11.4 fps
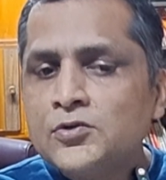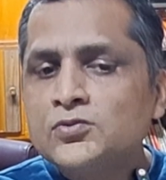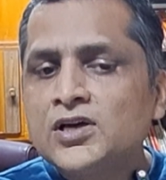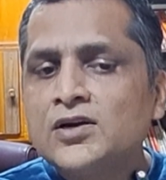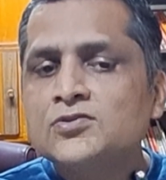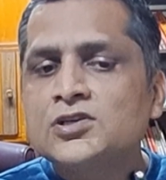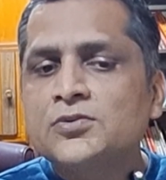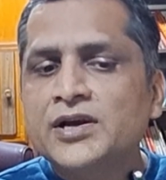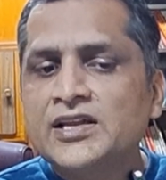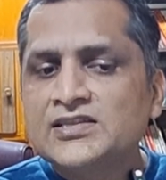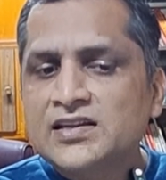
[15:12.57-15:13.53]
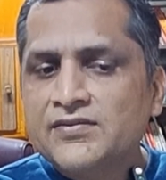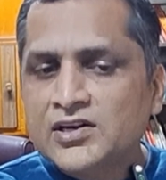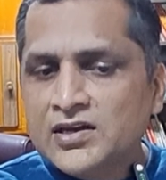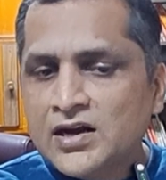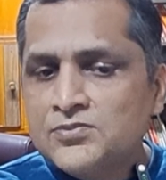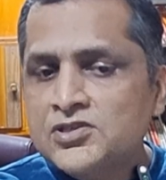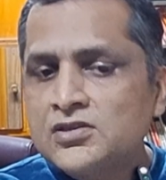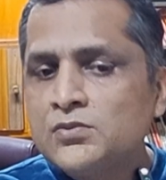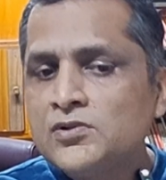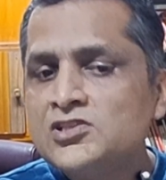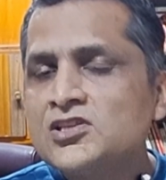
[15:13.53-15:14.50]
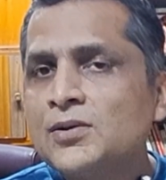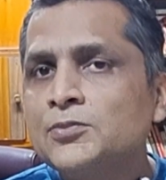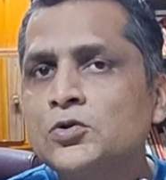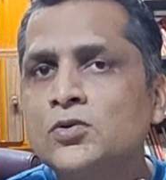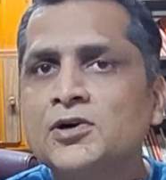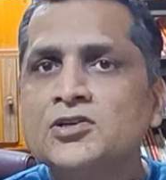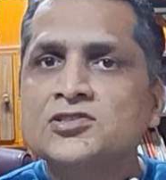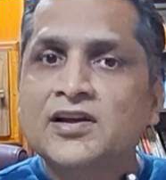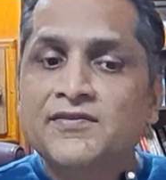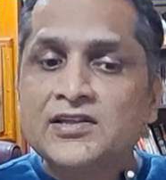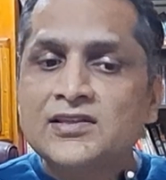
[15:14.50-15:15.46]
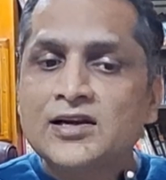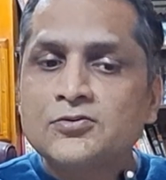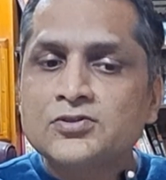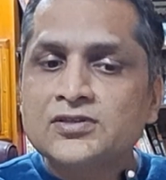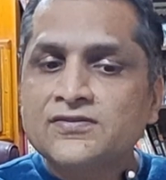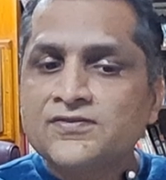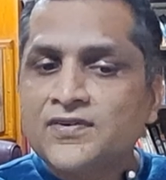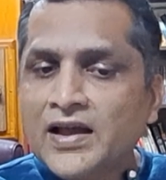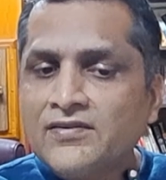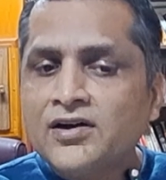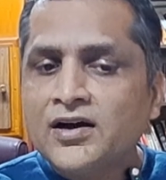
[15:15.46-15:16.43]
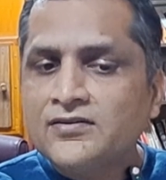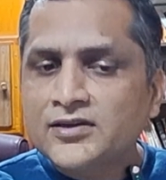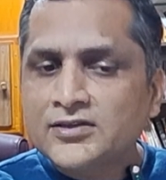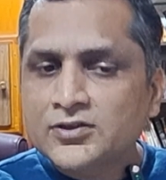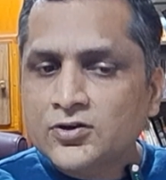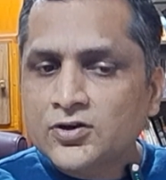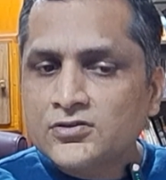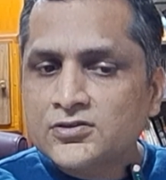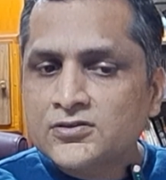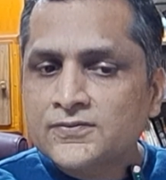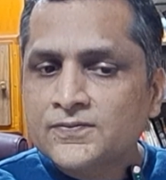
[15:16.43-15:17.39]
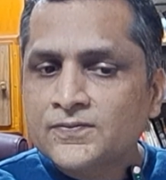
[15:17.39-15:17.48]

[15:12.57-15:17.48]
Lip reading: 2027 comes in will jump to about 7,500 crores,